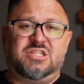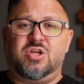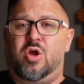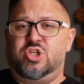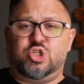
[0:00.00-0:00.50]
I
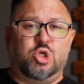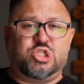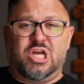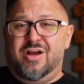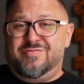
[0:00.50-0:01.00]
saw a
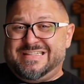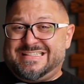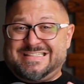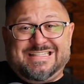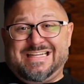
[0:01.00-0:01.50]
church of
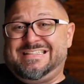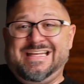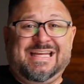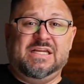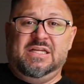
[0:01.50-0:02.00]

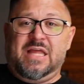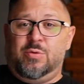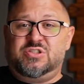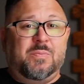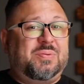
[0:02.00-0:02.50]
60 that
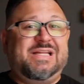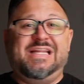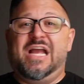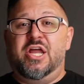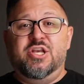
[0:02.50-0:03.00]
was
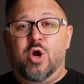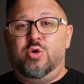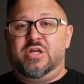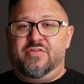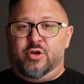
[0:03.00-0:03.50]
completely
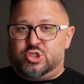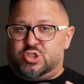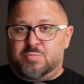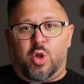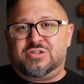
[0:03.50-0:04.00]
unknown in their
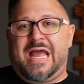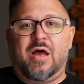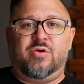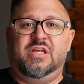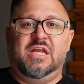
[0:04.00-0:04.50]
small
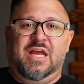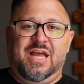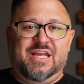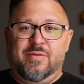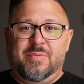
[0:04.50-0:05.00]
town uh,
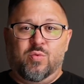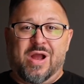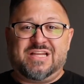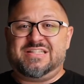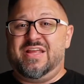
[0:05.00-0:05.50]
in the Midwest.